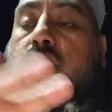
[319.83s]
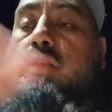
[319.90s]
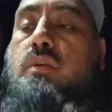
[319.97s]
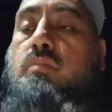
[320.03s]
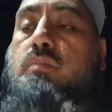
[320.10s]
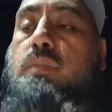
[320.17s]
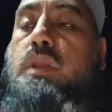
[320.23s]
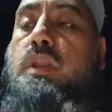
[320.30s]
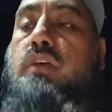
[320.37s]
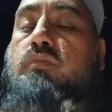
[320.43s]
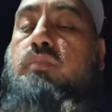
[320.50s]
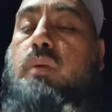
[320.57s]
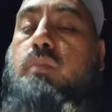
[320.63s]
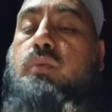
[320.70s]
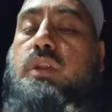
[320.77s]
Mean of
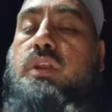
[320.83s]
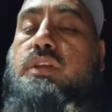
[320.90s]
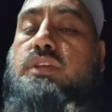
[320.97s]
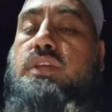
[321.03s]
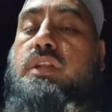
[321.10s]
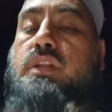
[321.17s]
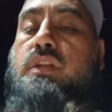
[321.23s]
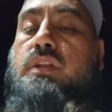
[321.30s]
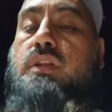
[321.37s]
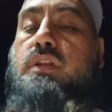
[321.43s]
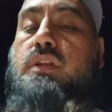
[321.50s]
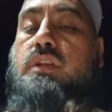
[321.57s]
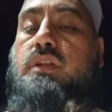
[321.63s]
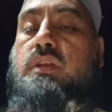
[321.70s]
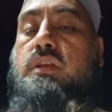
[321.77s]
population
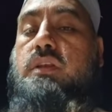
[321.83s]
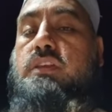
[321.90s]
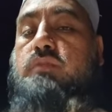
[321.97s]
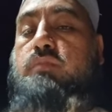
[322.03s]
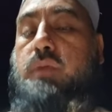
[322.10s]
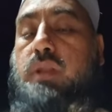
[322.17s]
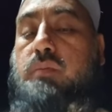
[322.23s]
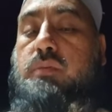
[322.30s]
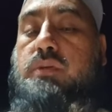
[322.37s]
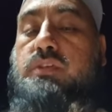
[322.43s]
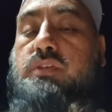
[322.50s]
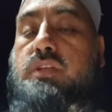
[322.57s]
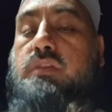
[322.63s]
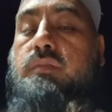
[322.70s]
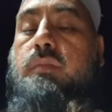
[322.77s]
is
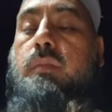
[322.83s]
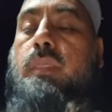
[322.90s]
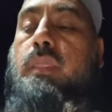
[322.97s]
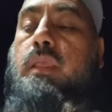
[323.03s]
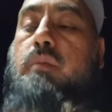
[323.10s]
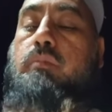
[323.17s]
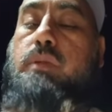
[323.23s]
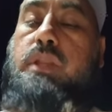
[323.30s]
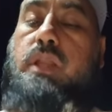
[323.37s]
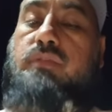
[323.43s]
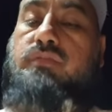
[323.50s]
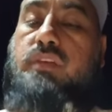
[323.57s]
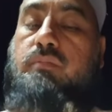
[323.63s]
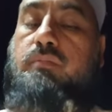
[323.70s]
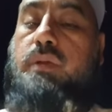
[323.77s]
parameter, mean of
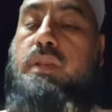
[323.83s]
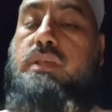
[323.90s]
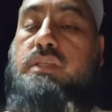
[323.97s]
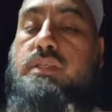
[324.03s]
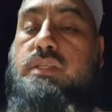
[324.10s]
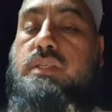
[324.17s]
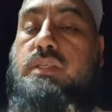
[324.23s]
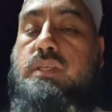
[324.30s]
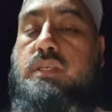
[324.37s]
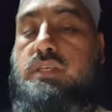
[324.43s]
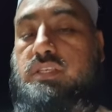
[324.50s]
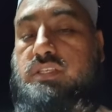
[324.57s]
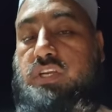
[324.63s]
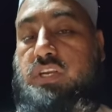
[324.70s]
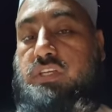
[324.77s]
sample is
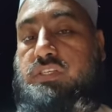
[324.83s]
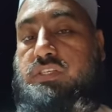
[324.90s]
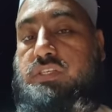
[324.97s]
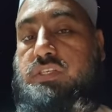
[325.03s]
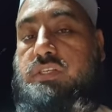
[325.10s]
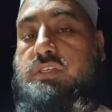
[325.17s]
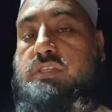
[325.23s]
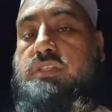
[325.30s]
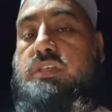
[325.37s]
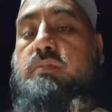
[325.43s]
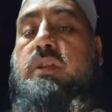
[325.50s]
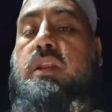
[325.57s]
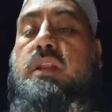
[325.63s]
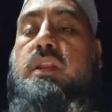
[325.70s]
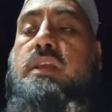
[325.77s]
statistic.
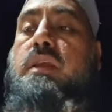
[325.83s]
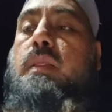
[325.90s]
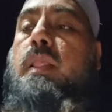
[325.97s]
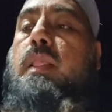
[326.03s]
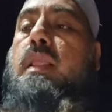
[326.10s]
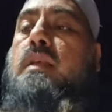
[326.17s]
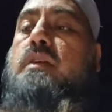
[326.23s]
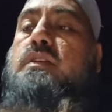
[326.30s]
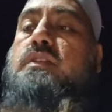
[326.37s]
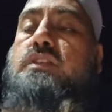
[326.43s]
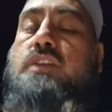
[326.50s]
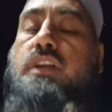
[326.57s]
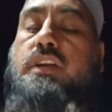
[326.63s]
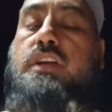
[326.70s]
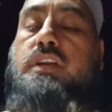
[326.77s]
Similarly,
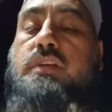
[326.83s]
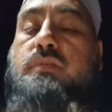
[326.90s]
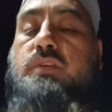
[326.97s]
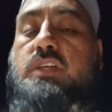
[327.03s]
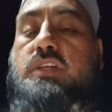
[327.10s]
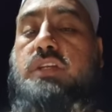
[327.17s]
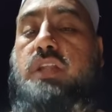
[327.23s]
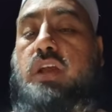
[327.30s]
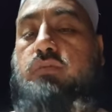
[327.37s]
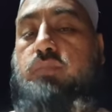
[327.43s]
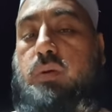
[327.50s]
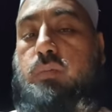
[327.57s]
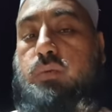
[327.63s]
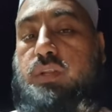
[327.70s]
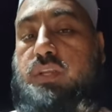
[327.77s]
standard deviation of
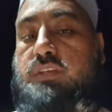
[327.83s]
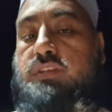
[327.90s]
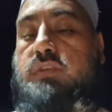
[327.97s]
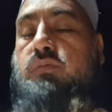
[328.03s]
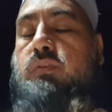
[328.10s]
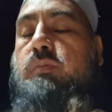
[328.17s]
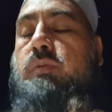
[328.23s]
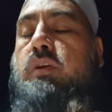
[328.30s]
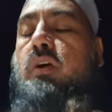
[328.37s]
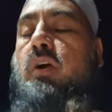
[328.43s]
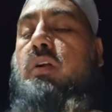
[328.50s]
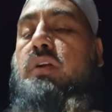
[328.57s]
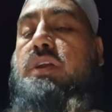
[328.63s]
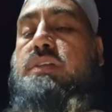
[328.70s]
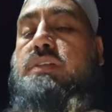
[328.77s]
population will be
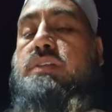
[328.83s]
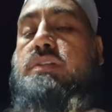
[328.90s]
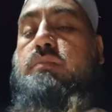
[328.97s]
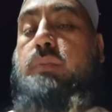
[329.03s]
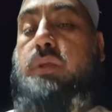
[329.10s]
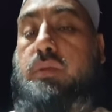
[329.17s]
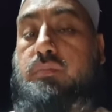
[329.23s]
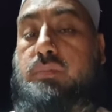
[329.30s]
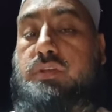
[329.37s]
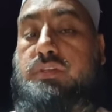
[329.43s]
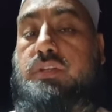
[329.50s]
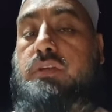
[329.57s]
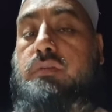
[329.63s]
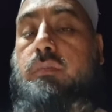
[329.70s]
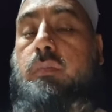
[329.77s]
called as
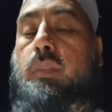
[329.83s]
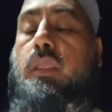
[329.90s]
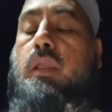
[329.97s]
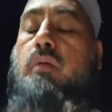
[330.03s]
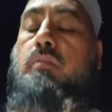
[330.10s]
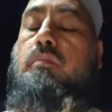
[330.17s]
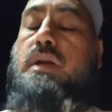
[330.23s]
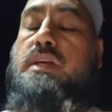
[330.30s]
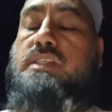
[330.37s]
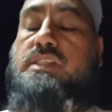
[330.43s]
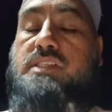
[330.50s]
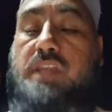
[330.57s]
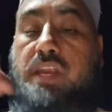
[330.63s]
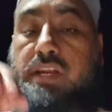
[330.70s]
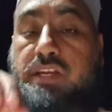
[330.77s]
parameter, but
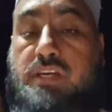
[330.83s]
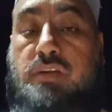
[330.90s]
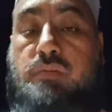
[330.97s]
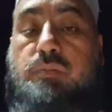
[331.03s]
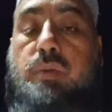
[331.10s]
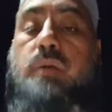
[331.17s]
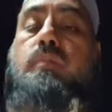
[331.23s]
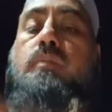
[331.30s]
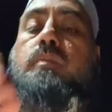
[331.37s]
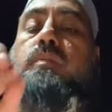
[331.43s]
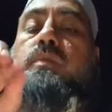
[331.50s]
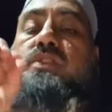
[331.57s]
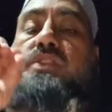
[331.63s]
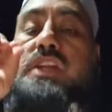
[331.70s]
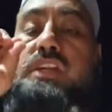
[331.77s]

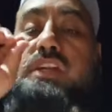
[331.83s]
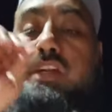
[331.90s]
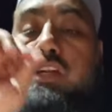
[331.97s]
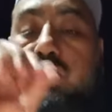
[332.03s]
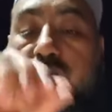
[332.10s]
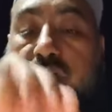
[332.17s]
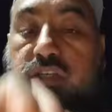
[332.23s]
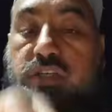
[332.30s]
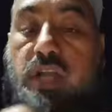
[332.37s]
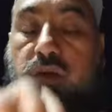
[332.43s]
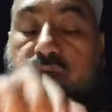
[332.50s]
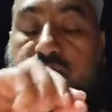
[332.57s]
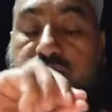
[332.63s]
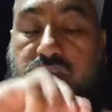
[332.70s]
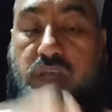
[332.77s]
standard deviation of
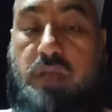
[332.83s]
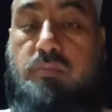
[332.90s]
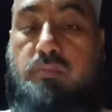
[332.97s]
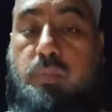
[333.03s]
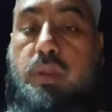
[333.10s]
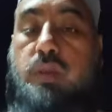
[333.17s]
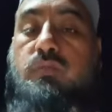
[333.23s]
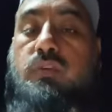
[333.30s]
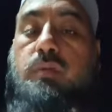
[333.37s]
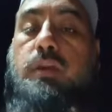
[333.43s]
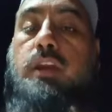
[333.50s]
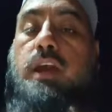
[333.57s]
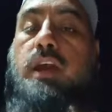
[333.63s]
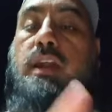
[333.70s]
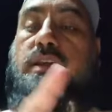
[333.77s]
sample will be
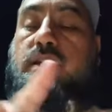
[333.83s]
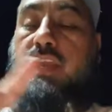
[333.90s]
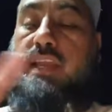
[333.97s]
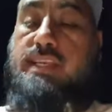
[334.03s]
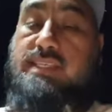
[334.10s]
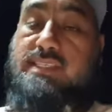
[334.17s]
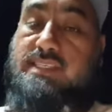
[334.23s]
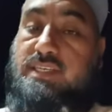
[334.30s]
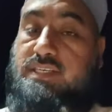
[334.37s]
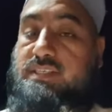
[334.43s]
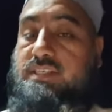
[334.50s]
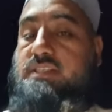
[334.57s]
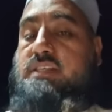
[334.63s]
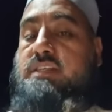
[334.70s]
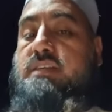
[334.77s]
called as statistic.